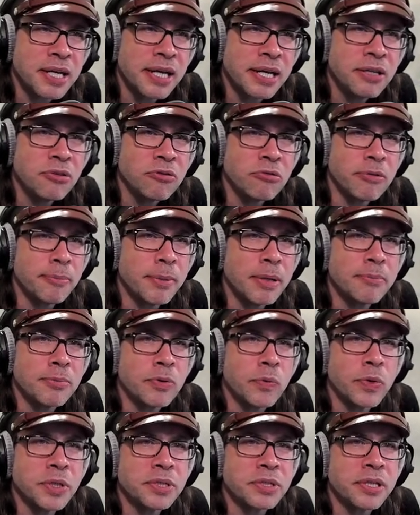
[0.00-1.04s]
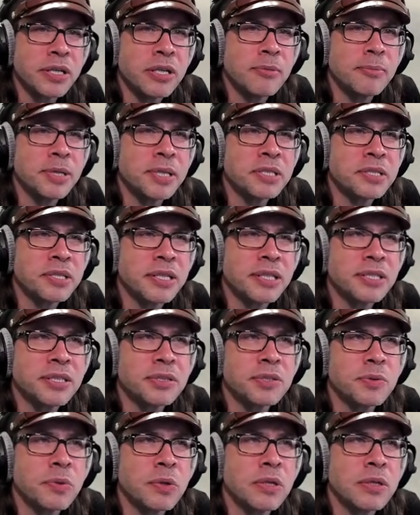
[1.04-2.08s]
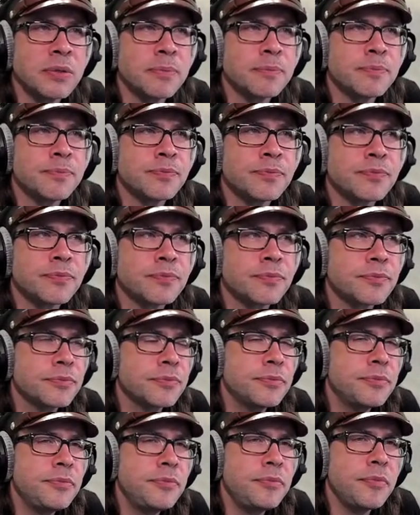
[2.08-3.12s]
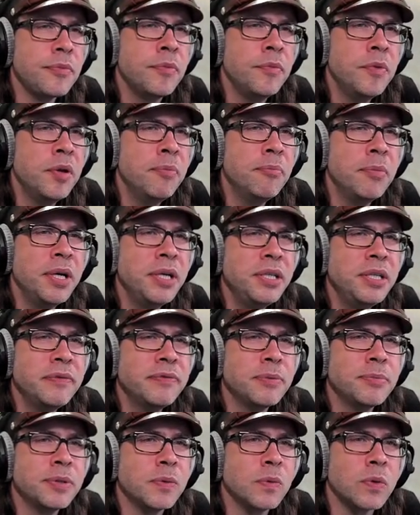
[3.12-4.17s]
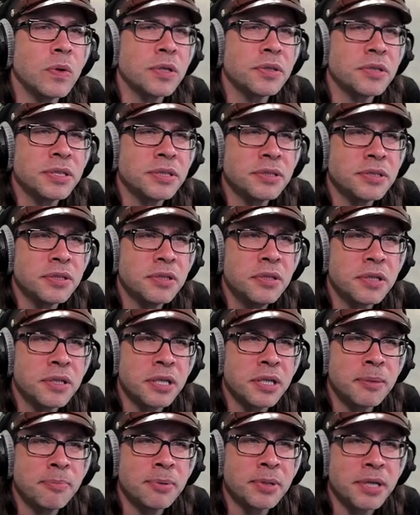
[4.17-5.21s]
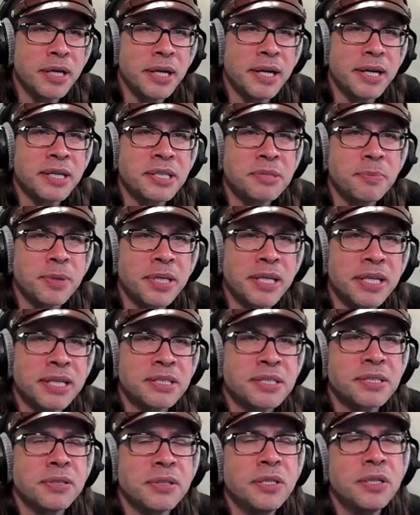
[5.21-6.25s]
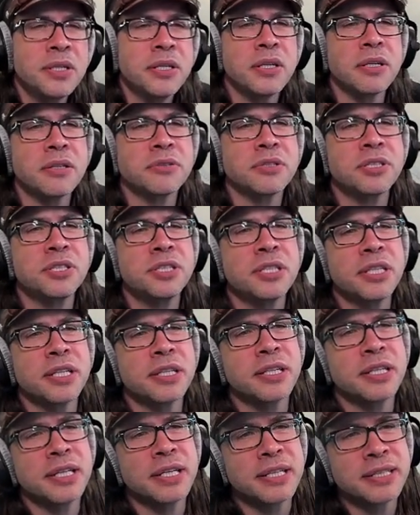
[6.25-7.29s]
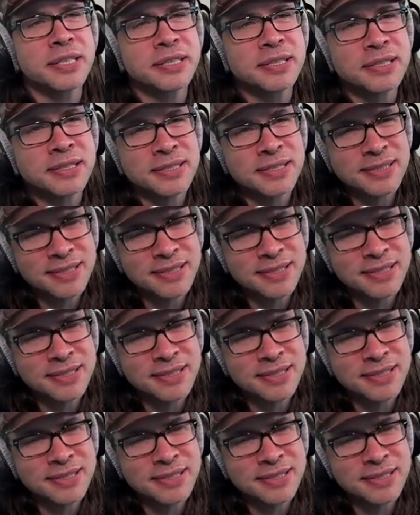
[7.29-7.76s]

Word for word: I don't remember what the hell my settings were. It might even be worth it to hook up an Xbox. Oh shit on it.